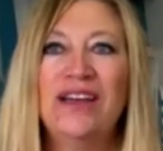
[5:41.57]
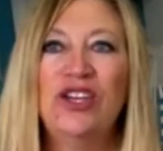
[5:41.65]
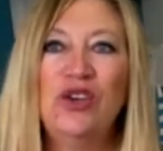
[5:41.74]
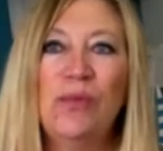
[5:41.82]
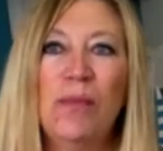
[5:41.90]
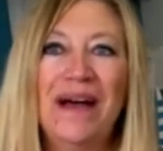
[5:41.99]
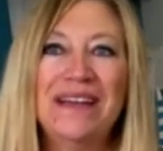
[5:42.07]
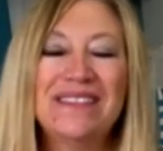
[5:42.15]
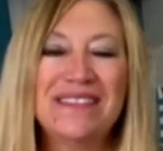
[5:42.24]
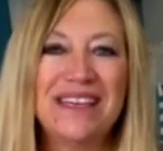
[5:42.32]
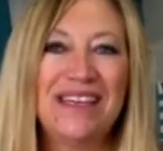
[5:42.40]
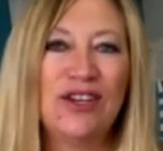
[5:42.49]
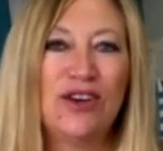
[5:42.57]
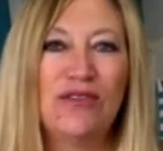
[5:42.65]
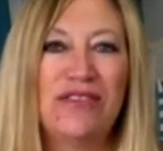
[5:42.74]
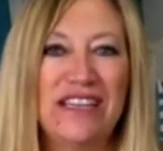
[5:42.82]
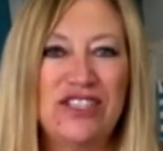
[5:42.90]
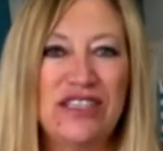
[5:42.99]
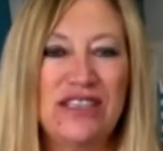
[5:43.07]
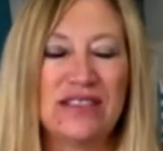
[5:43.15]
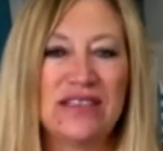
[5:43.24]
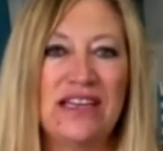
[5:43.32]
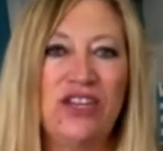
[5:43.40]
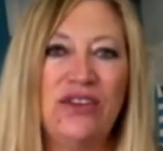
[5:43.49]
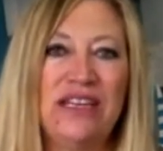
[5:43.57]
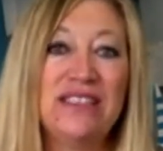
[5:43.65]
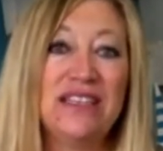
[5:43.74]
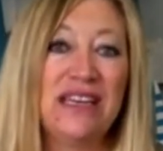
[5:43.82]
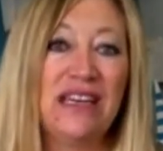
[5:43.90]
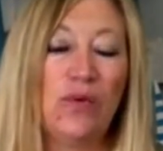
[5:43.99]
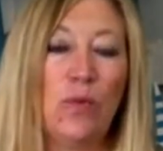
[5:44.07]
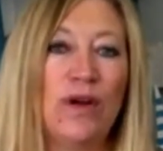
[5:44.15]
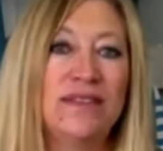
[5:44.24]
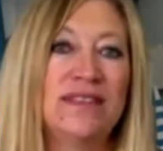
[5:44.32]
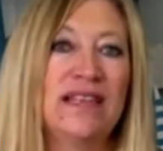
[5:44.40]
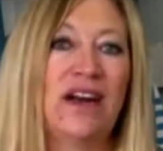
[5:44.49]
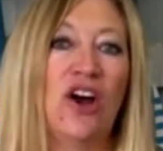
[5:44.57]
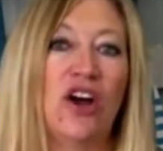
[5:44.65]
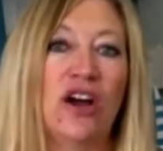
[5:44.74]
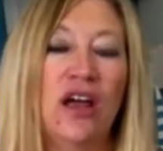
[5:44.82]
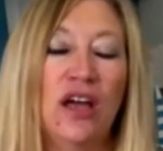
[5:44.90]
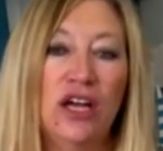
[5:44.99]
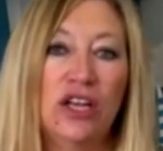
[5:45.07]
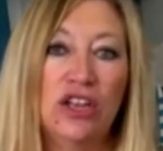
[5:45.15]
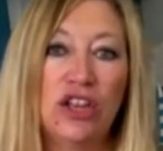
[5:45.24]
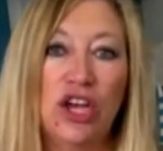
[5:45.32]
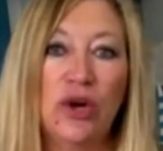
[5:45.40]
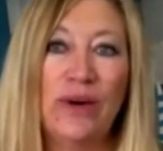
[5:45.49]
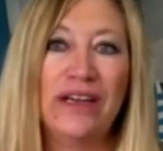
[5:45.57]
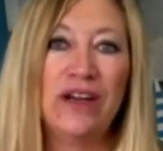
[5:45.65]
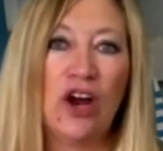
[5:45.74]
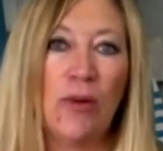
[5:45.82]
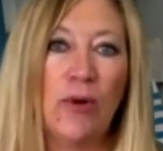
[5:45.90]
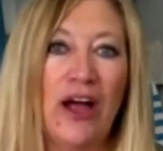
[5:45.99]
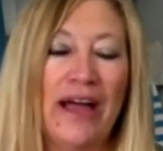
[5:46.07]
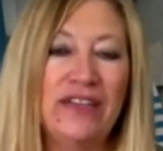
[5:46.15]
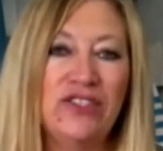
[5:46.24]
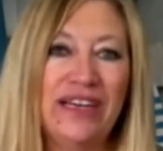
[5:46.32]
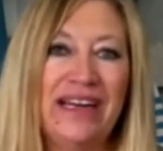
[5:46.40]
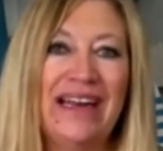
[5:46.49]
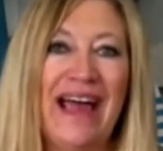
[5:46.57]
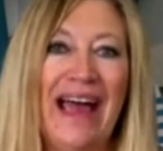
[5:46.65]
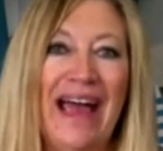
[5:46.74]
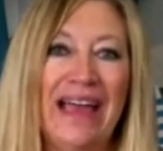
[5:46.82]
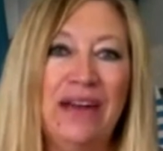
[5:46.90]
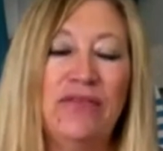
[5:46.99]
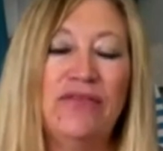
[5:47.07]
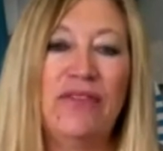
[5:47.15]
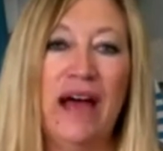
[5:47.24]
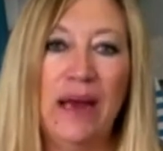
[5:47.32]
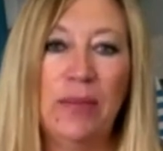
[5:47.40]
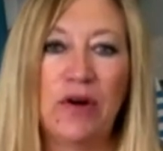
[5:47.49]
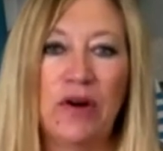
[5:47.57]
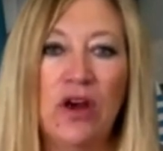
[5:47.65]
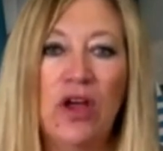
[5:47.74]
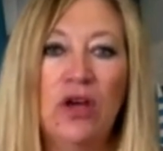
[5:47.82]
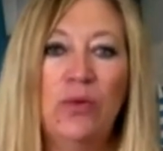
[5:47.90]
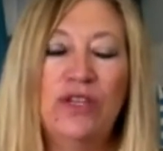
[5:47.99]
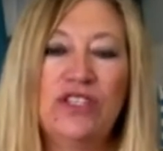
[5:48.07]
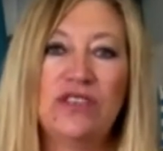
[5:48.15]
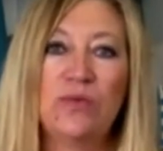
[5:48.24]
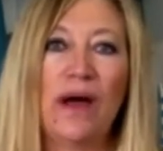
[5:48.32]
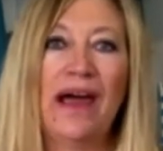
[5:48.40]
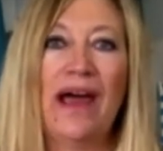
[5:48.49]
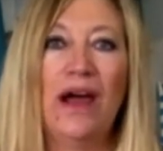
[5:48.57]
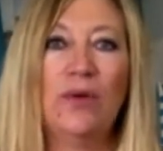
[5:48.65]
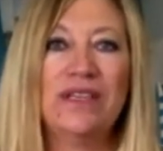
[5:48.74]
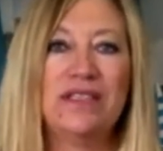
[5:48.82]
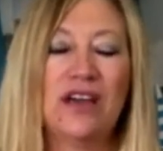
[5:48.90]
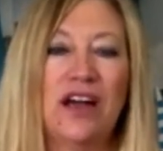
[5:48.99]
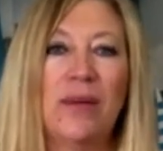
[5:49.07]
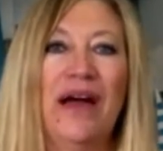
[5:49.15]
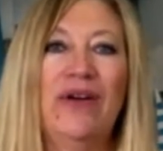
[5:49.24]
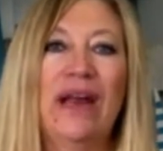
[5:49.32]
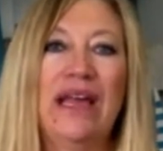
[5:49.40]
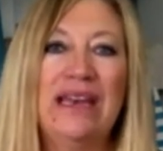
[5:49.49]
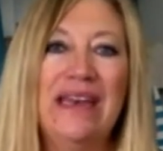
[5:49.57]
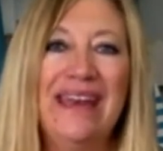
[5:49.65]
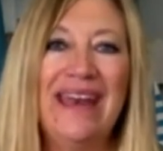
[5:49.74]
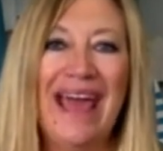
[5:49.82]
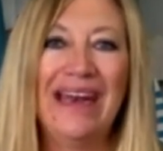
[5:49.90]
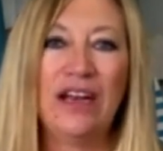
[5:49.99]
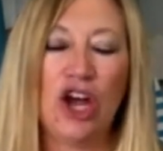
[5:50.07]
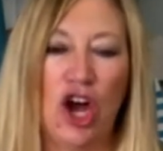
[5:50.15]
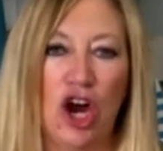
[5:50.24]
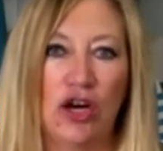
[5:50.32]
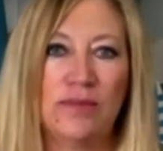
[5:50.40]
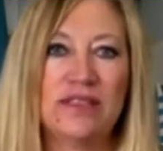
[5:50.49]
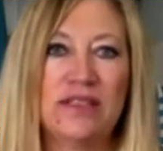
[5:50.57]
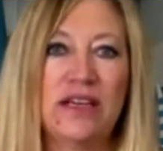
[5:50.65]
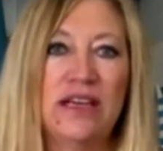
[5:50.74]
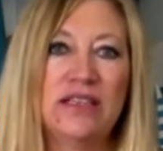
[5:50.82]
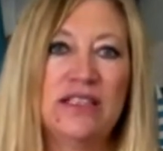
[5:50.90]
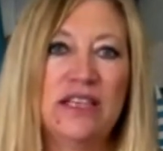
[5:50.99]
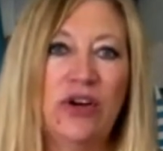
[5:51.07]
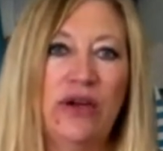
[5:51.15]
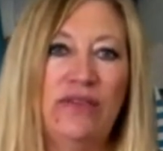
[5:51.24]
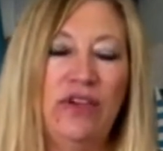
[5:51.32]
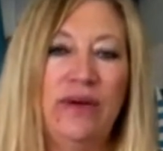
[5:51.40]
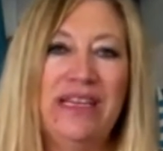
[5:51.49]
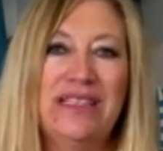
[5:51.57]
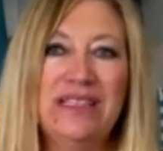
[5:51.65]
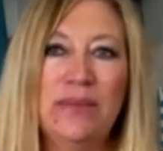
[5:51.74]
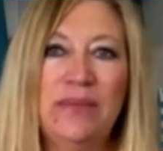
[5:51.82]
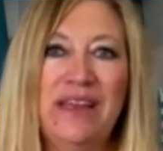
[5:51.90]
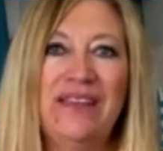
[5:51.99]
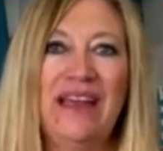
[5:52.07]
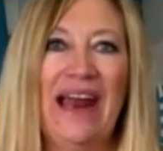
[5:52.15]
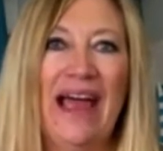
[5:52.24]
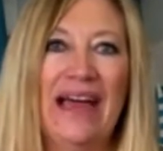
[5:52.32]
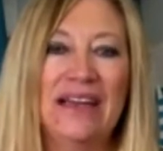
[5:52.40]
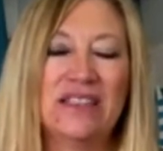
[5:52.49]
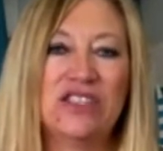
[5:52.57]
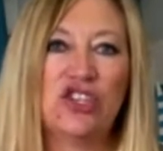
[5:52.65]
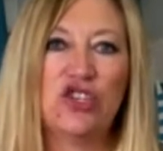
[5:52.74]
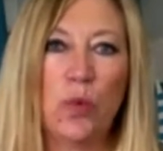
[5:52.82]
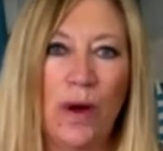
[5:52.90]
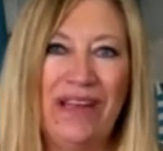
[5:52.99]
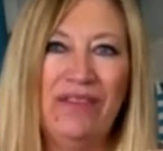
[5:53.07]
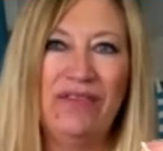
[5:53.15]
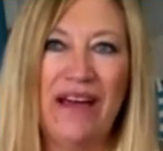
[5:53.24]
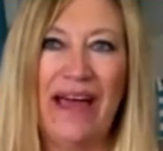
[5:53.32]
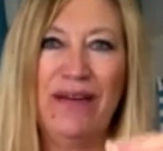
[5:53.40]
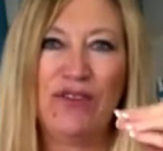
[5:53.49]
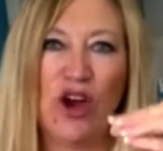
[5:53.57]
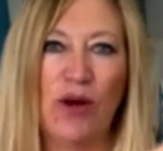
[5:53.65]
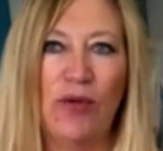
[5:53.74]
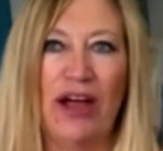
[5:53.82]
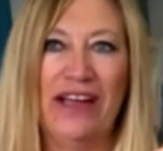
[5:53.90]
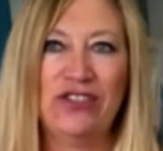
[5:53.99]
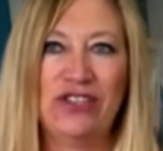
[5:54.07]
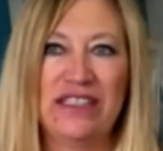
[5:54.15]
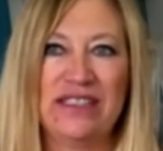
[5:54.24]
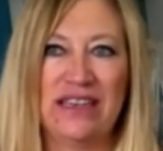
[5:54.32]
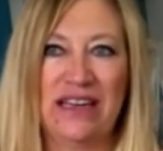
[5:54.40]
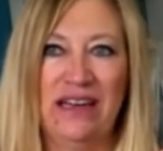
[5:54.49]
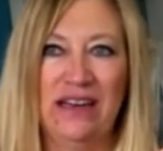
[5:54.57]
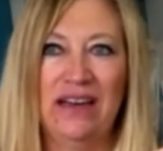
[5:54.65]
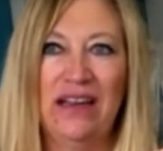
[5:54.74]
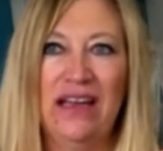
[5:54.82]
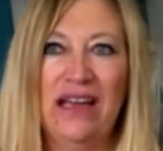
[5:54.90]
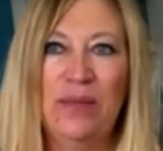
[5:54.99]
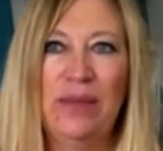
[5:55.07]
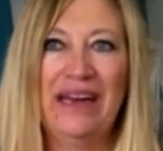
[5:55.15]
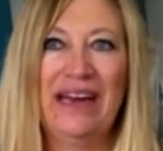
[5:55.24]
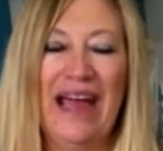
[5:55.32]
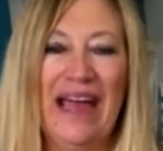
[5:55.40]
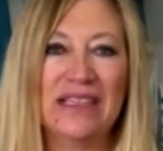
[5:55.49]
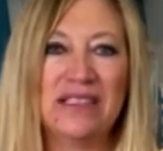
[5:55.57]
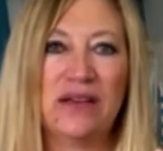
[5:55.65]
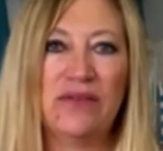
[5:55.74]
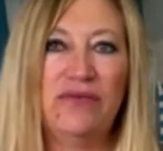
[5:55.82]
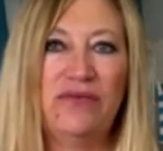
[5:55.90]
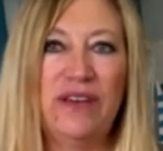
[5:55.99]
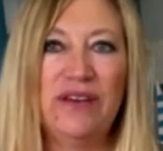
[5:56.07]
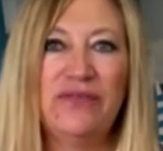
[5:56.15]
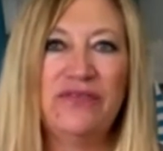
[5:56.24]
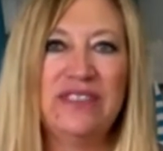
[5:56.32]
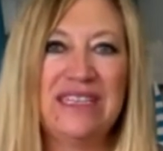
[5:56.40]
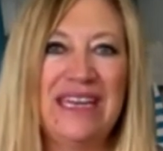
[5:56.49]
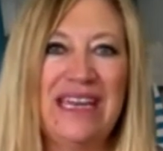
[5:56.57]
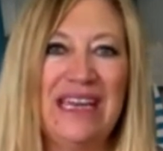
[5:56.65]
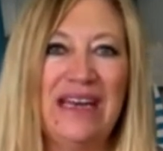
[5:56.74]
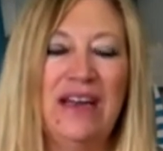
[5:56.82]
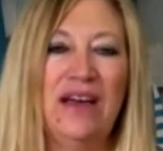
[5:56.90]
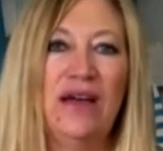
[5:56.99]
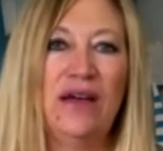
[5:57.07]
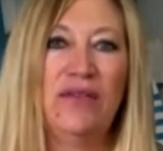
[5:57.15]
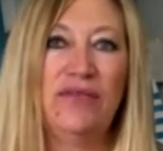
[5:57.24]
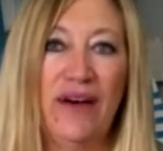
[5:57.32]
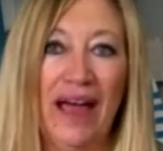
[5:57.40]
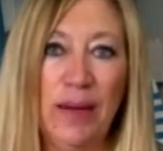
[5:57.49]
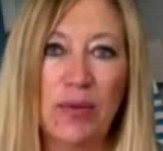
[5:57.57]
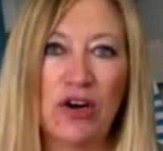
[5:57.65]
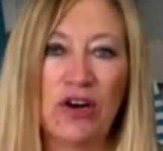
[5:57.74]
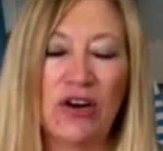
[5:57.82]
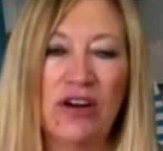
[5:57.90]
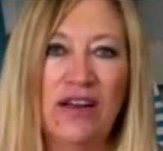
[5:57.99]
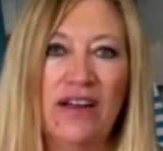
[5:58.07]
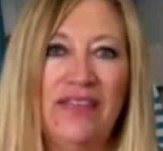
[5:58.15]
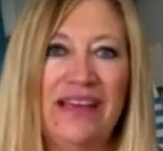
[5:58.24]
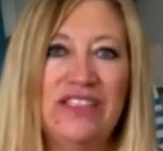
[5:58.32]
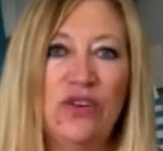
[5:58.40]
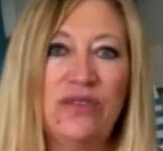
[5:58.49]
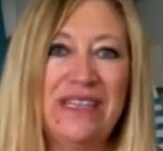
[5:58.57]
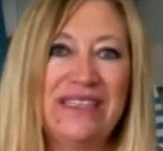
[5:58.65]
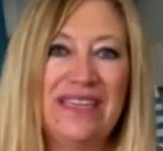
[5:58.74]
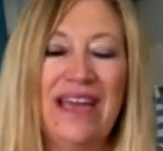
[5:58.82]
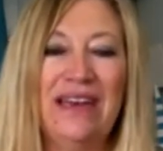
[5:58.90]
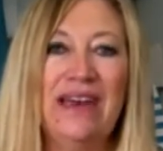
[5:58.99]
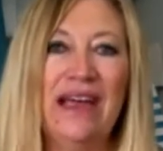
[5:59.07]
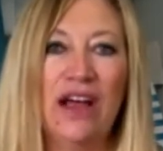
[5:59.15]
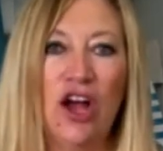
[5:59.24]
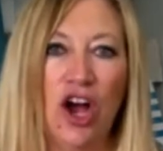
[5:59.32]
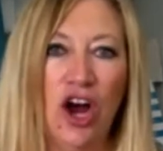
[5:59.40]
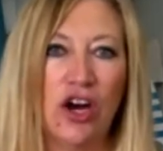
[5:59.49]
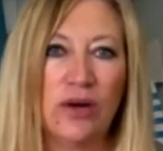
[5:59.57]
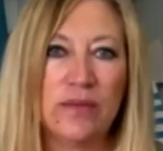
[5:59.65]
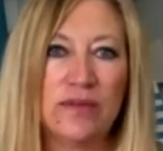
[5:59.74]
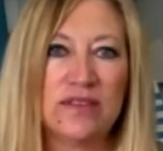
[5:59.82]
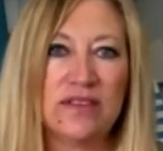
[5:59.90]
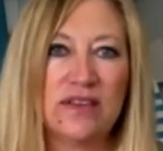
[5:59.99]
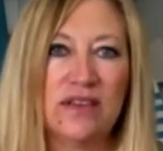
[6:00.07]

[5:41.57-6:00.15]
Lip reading: You must eat your veggies, and you need to eat ones that are low in carbohydrate and high in fiber, which is why I always talk about net carbs. So if you eat something that has 25 carbohydrates in it, but it has 15 fiber, that's only 10 net carbs.